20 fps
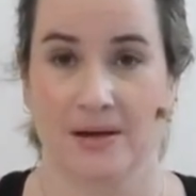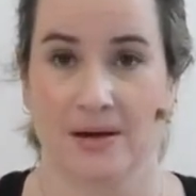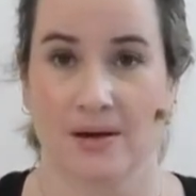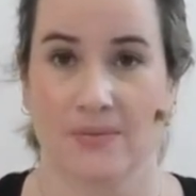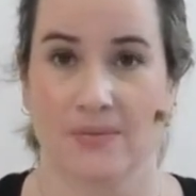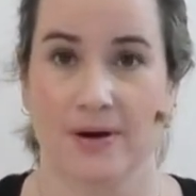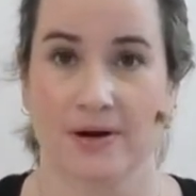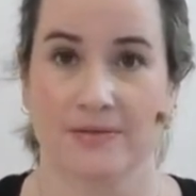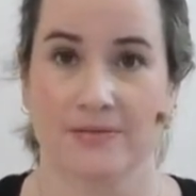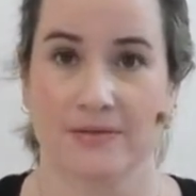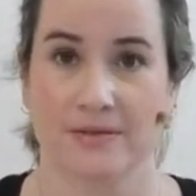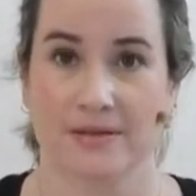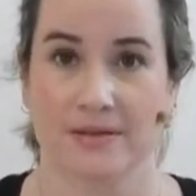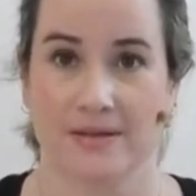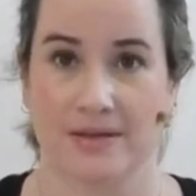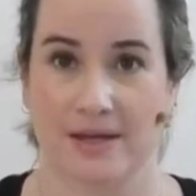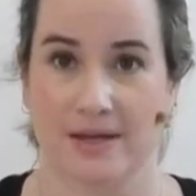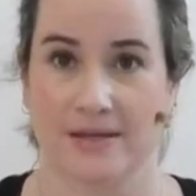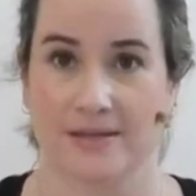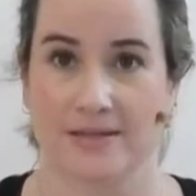One of the
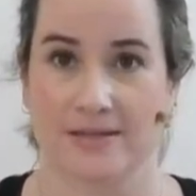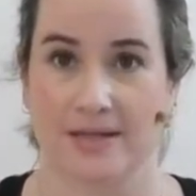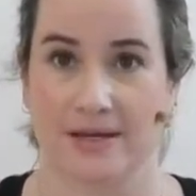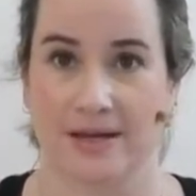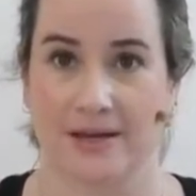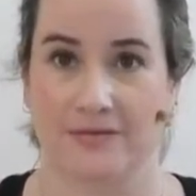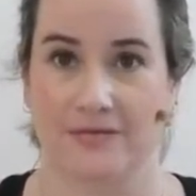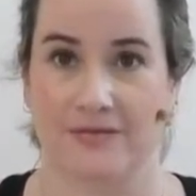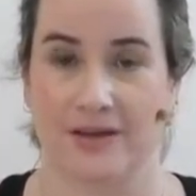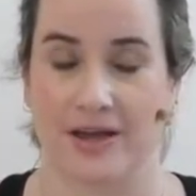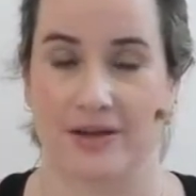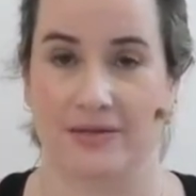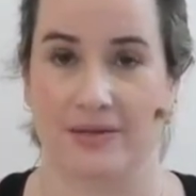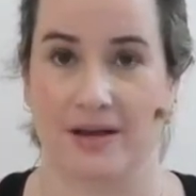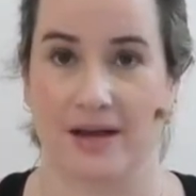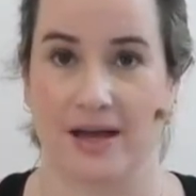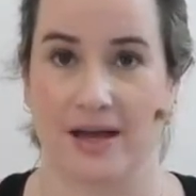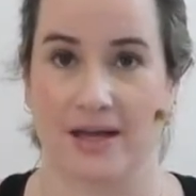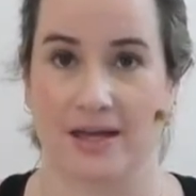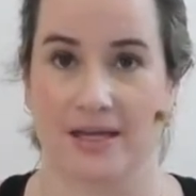things that I've found
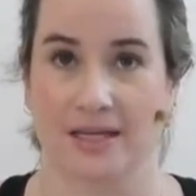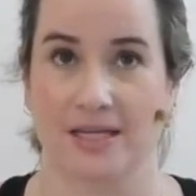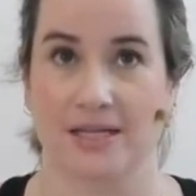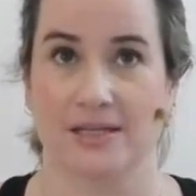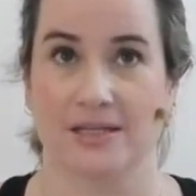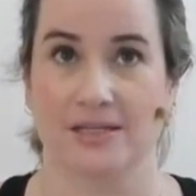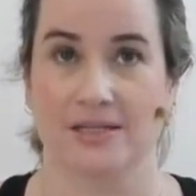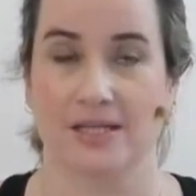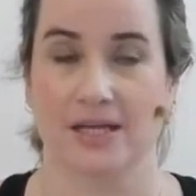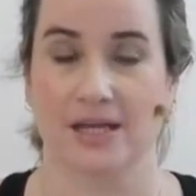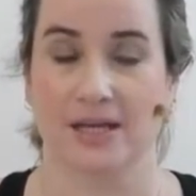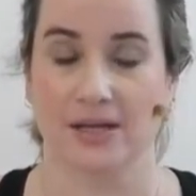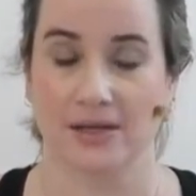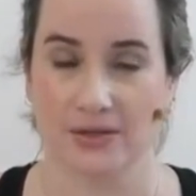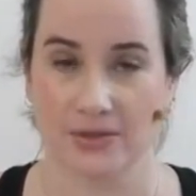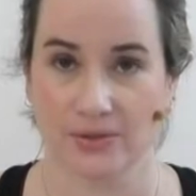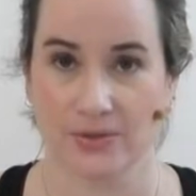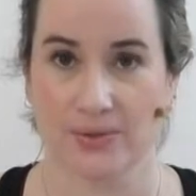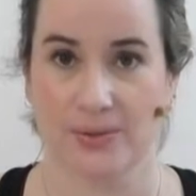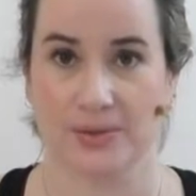that I
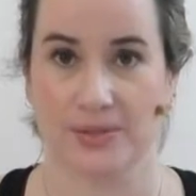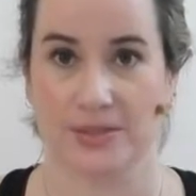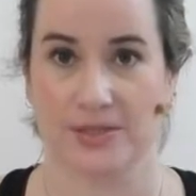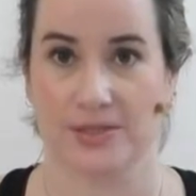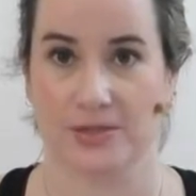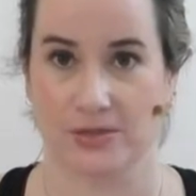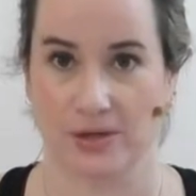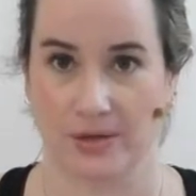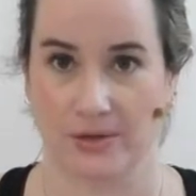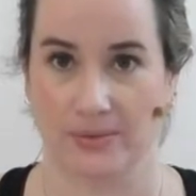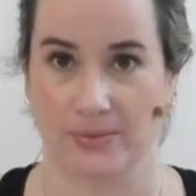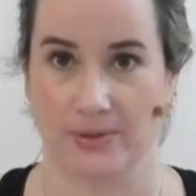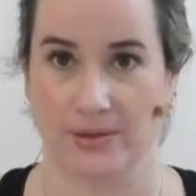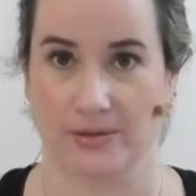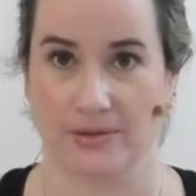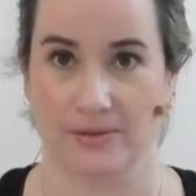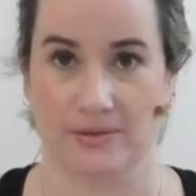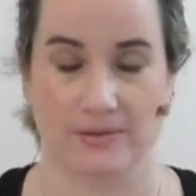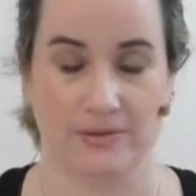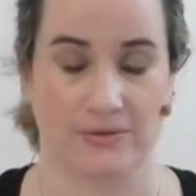continually struggle with
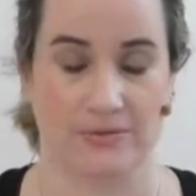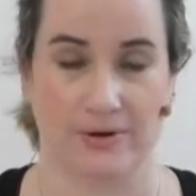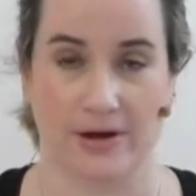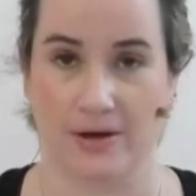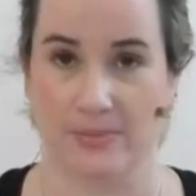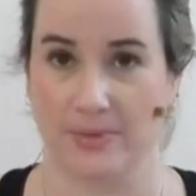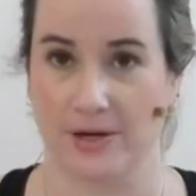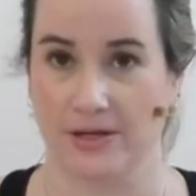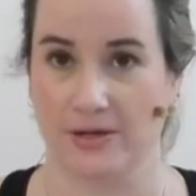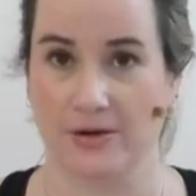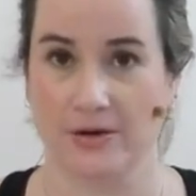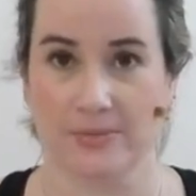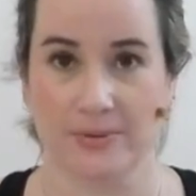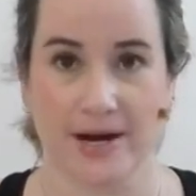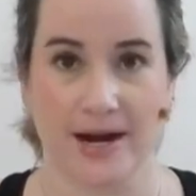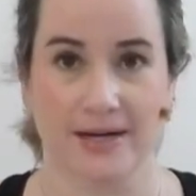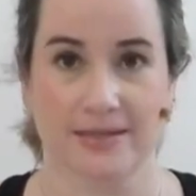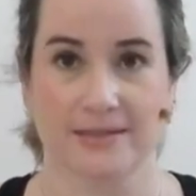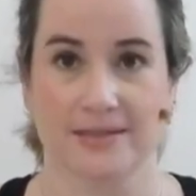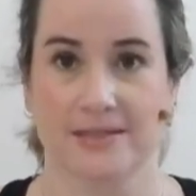throughout my yoga
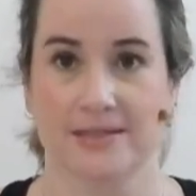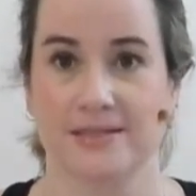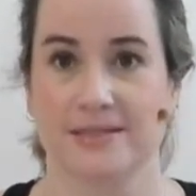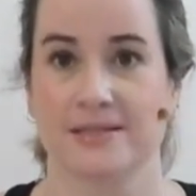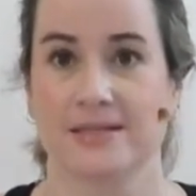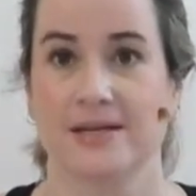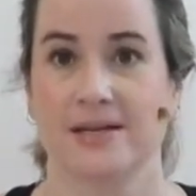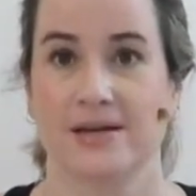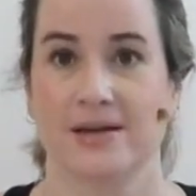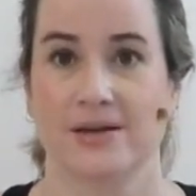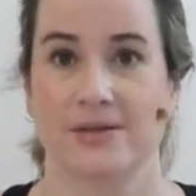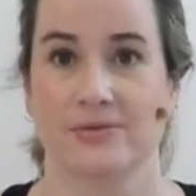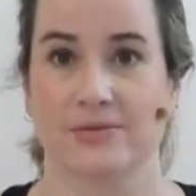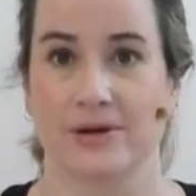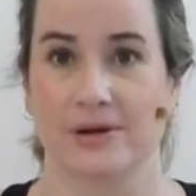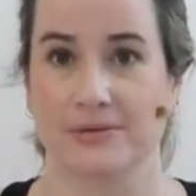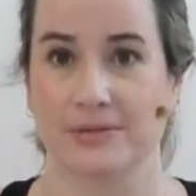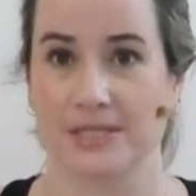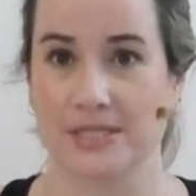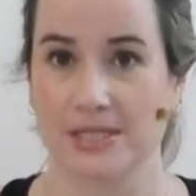practice,
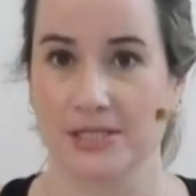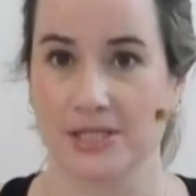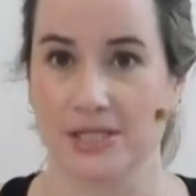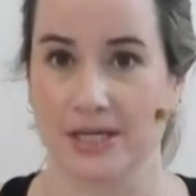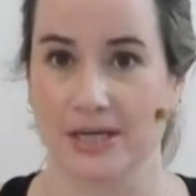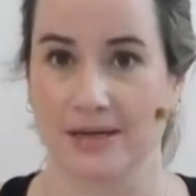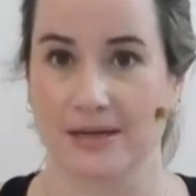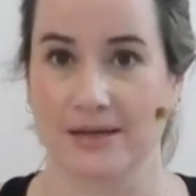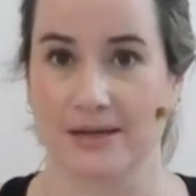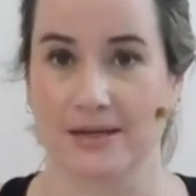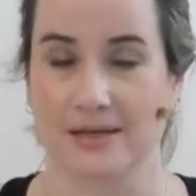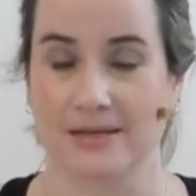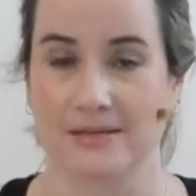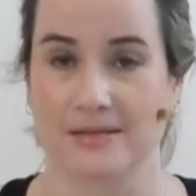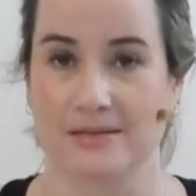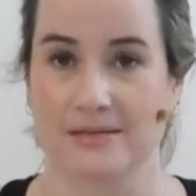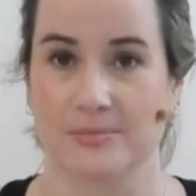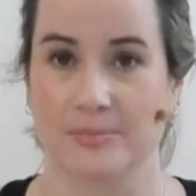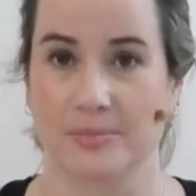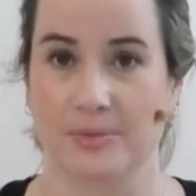throughout teaching,
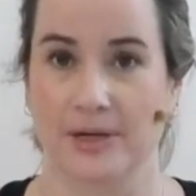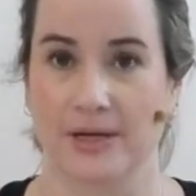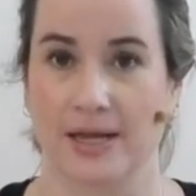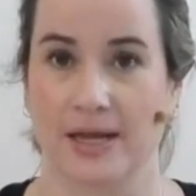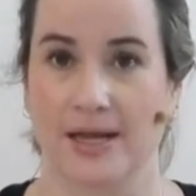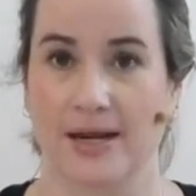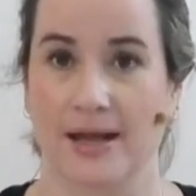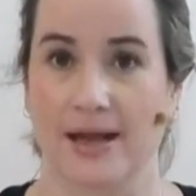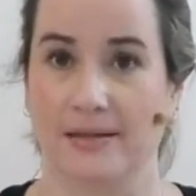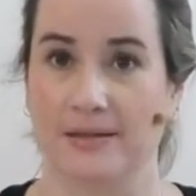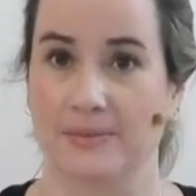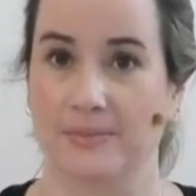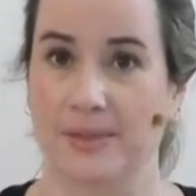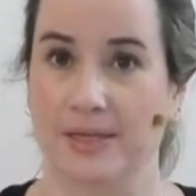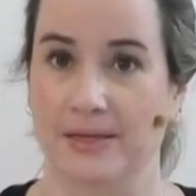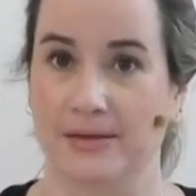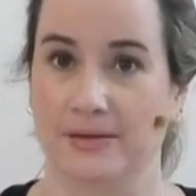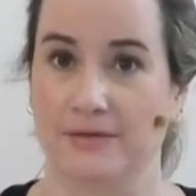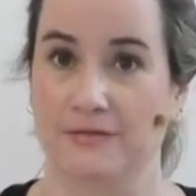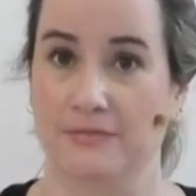is bringing an
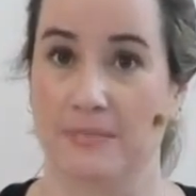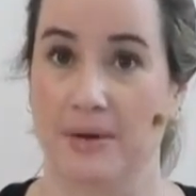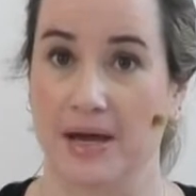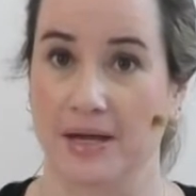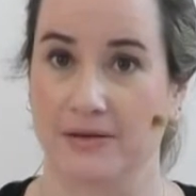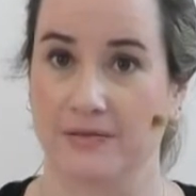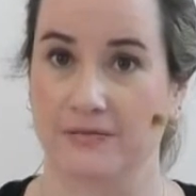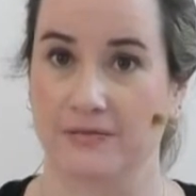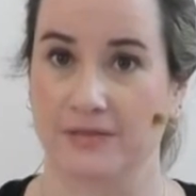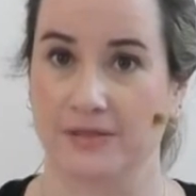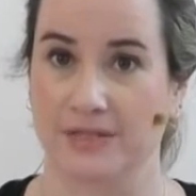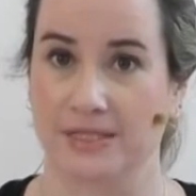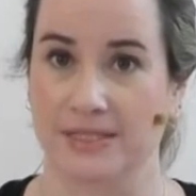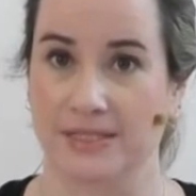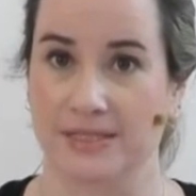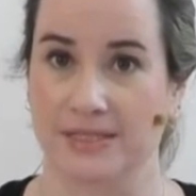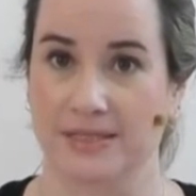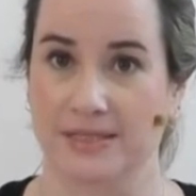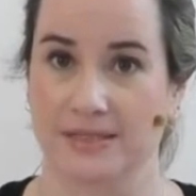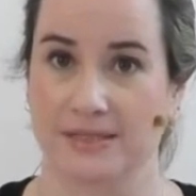element of
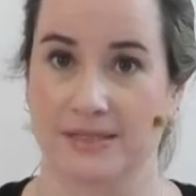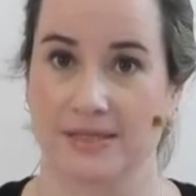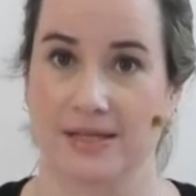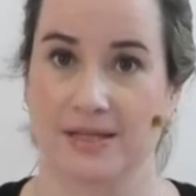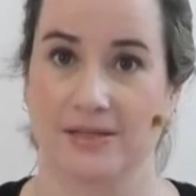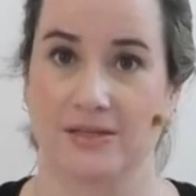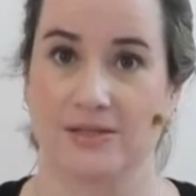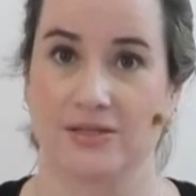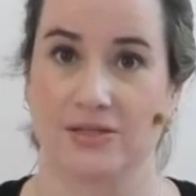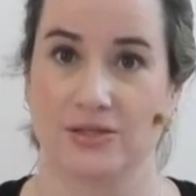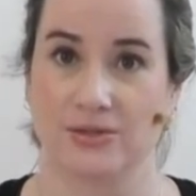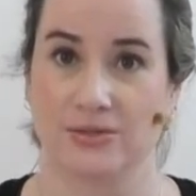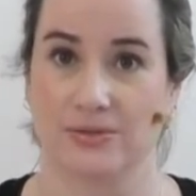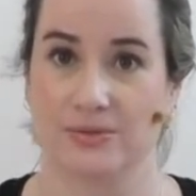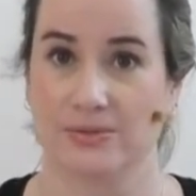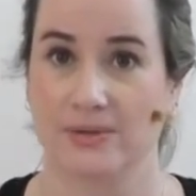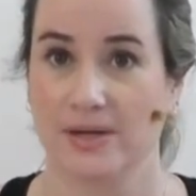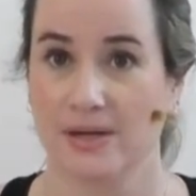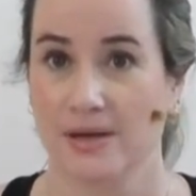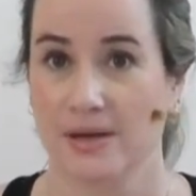mindfulness into